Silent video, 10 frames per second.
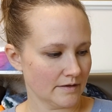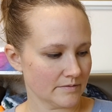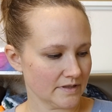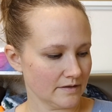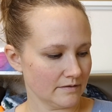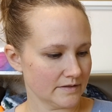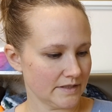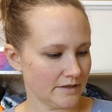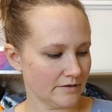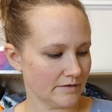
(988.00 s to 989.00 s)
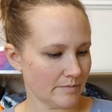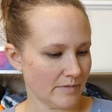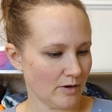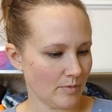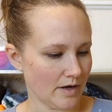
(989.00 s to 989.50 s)
There was a little deer in a
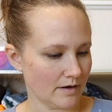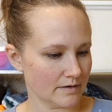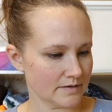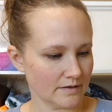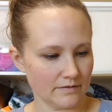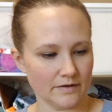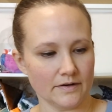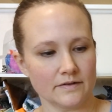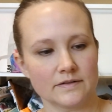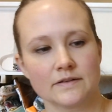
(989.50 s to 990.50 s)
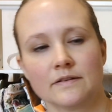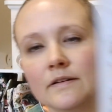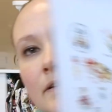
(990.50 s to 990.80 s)
mailbox. Oh, there it is.